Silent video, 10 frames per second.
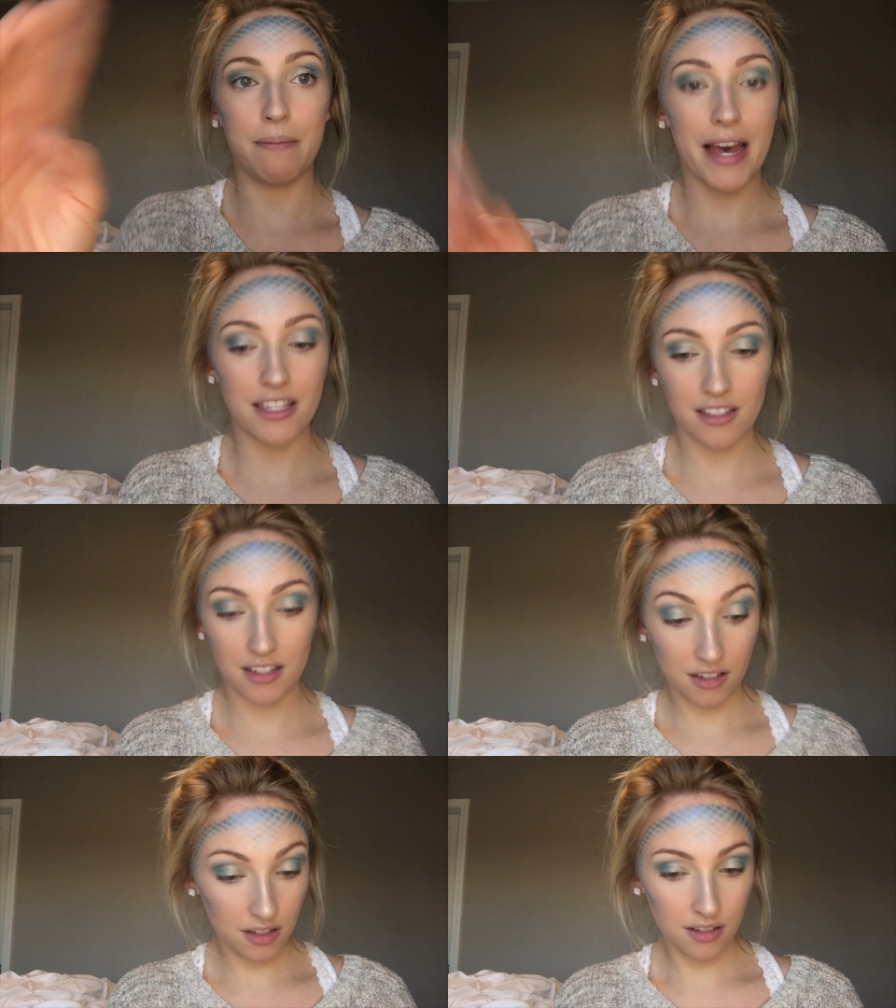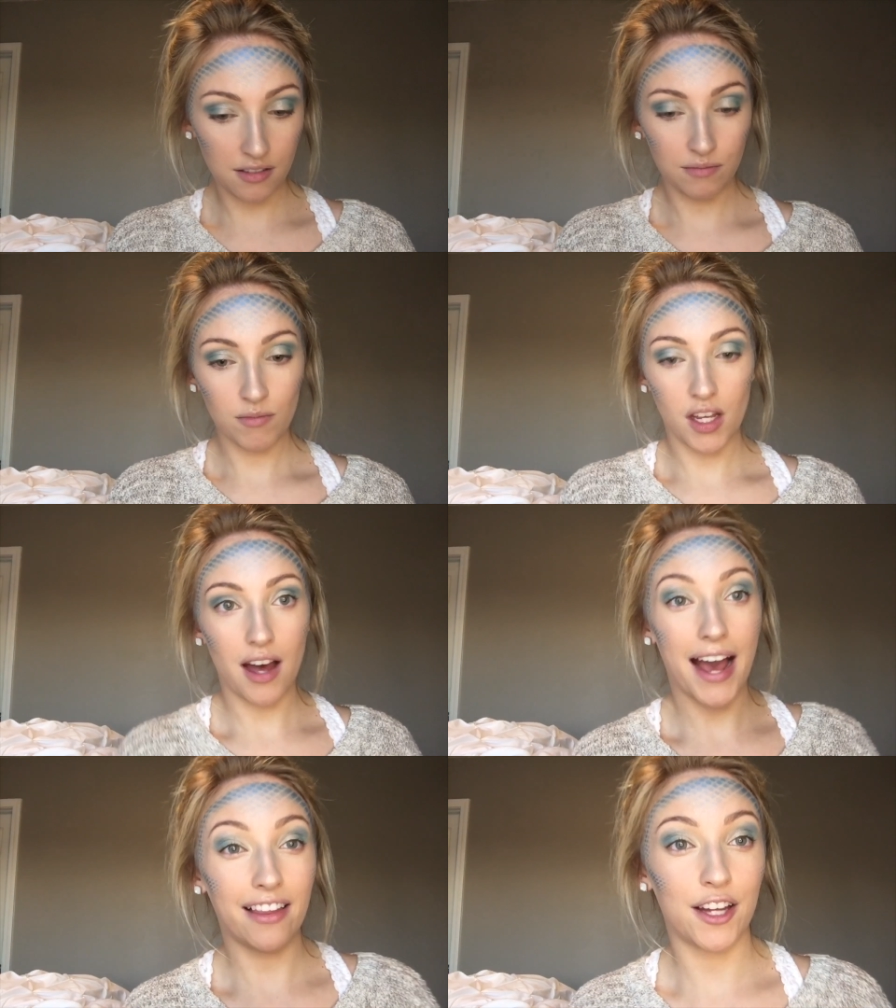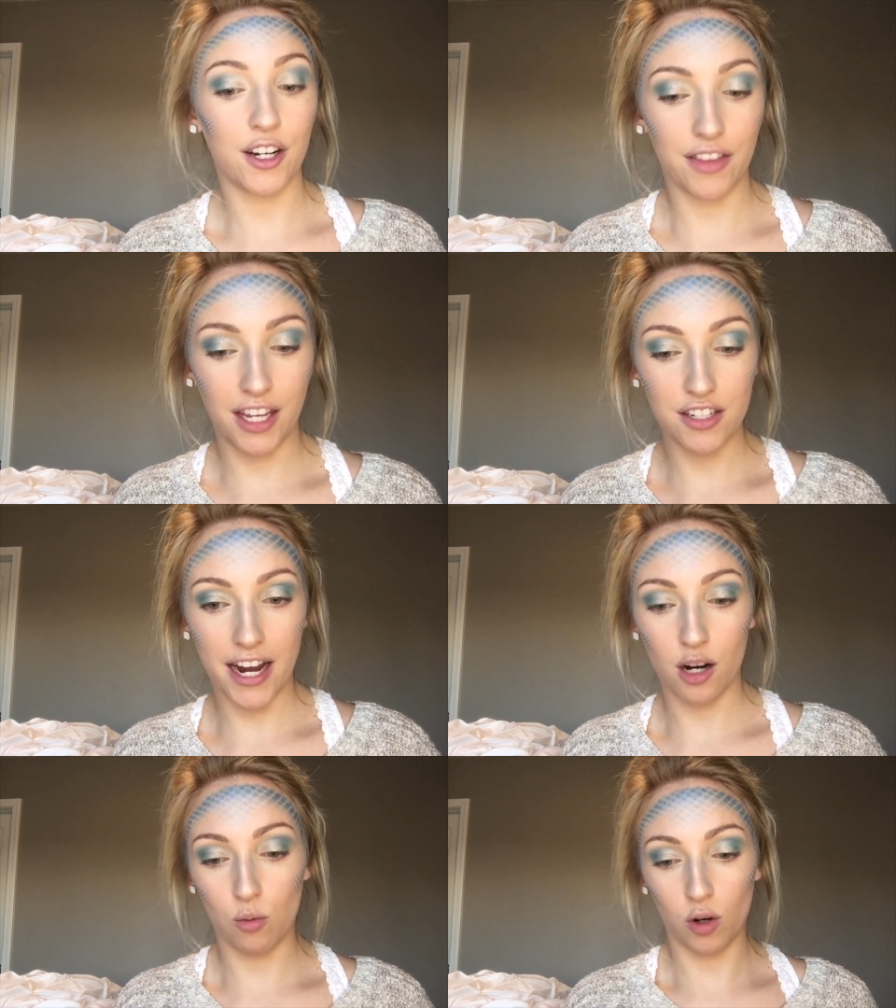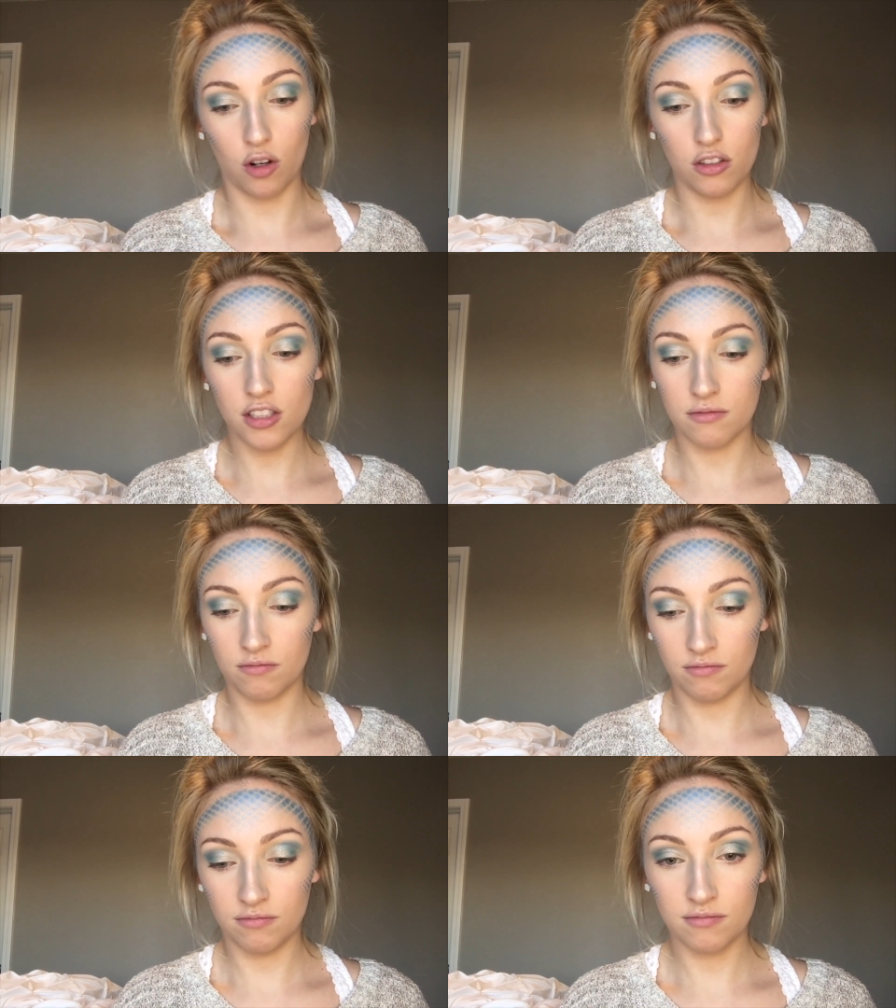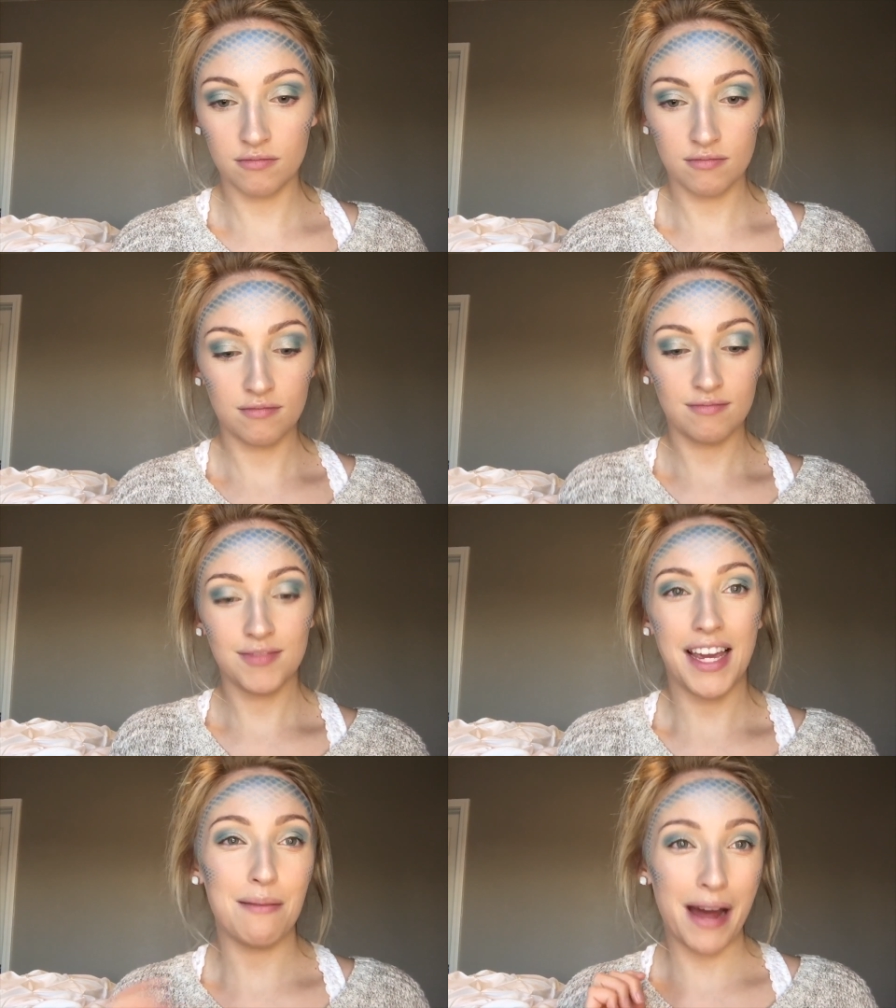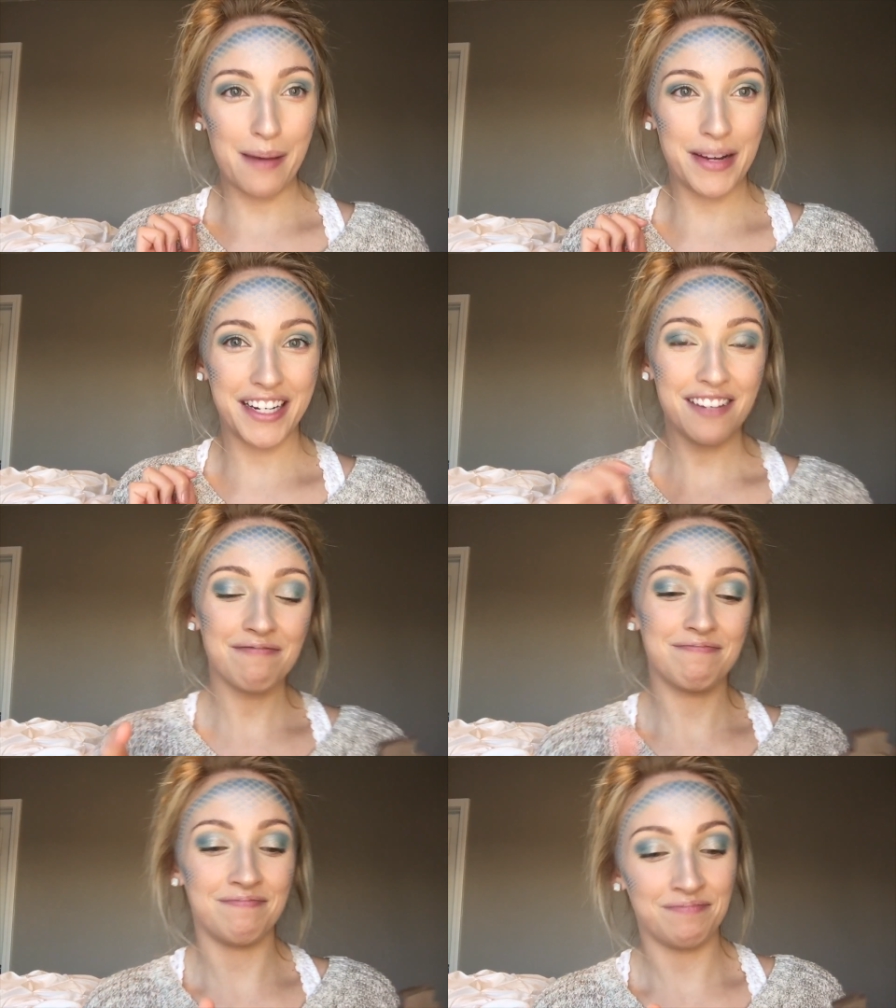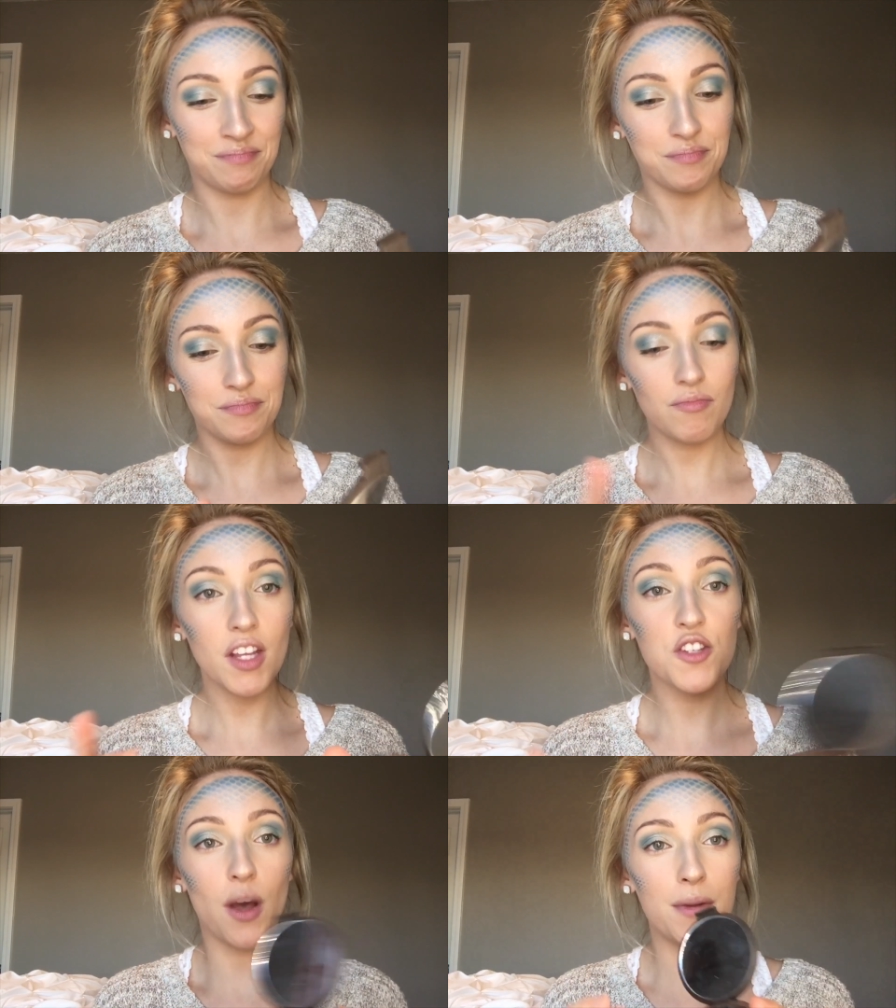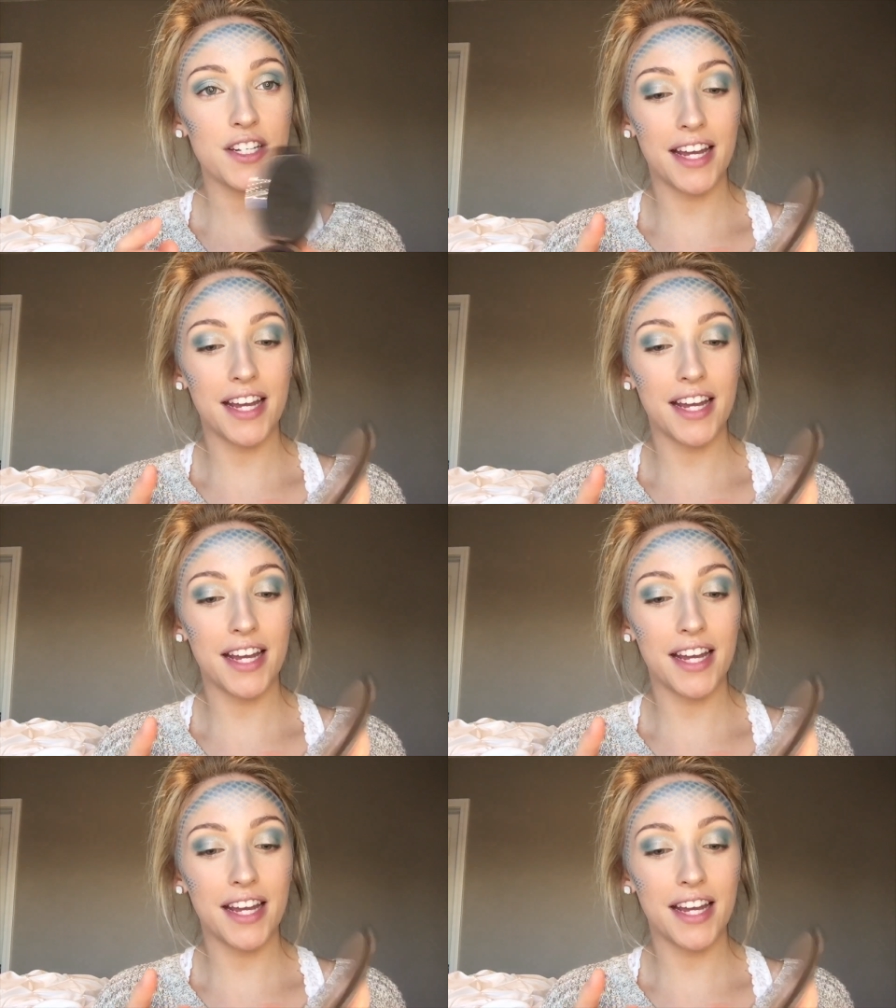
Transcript: best highlighter in the entire world, in my opinion. So I'm going to